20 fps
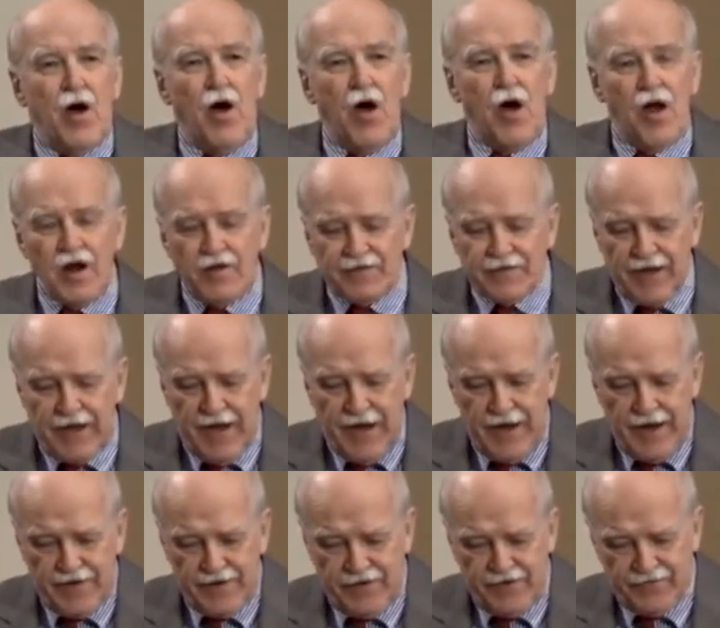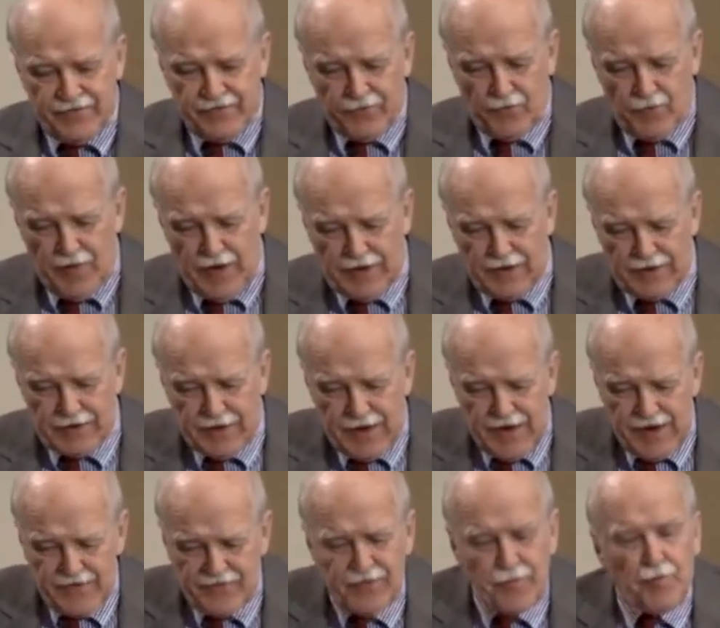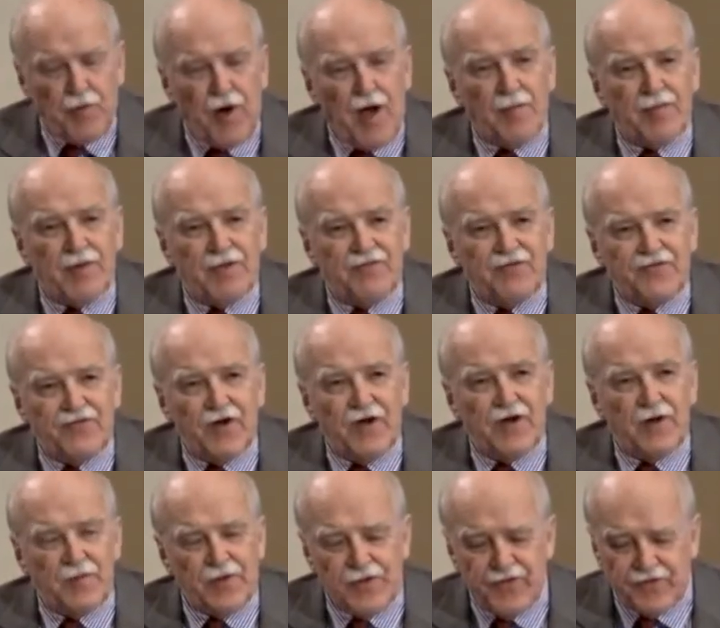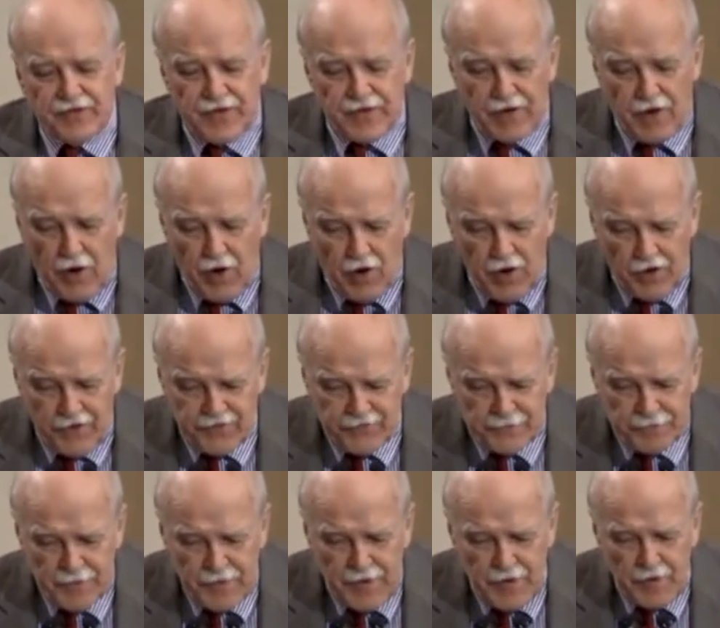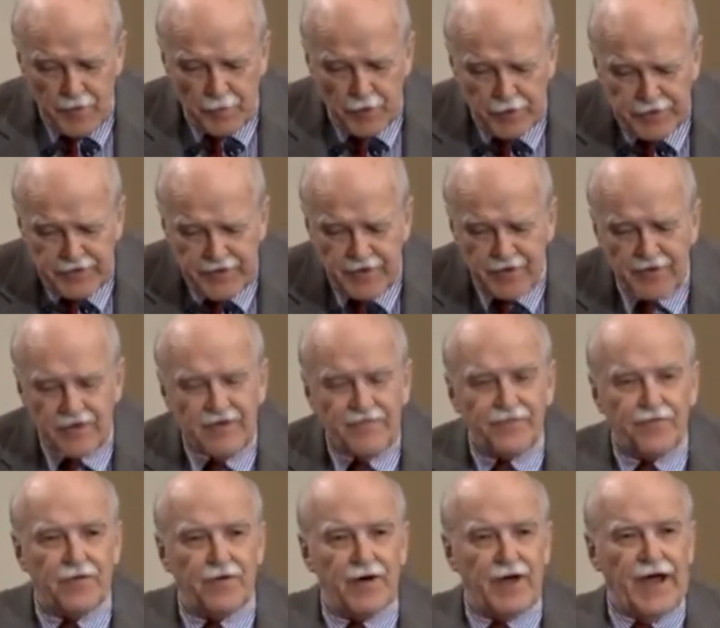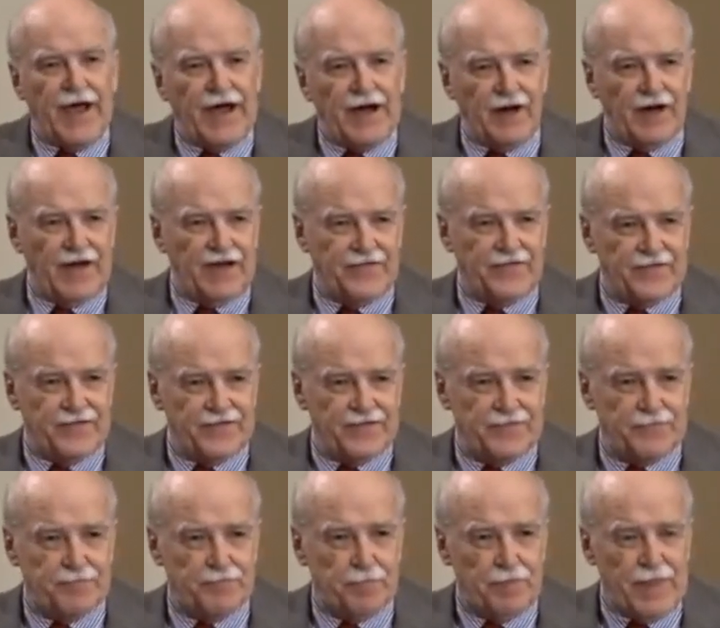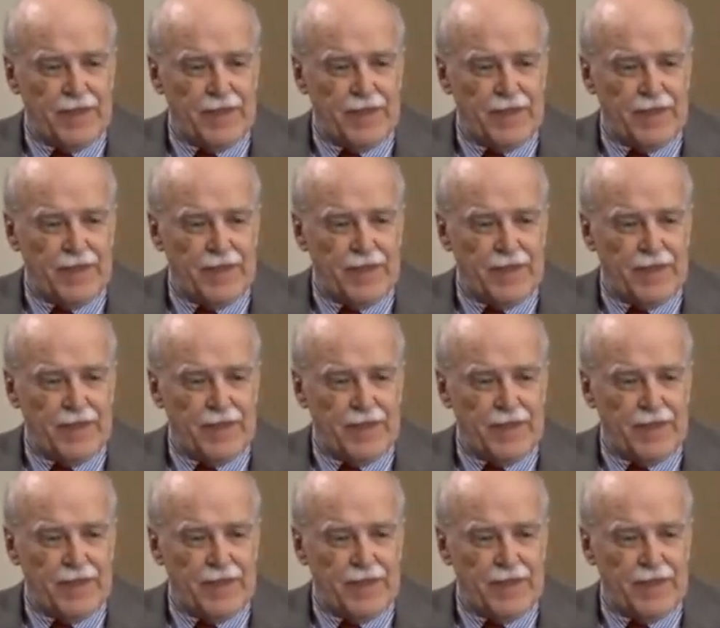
All of the candidates recognize the problems drug abuse can cause, particularly for adolescents.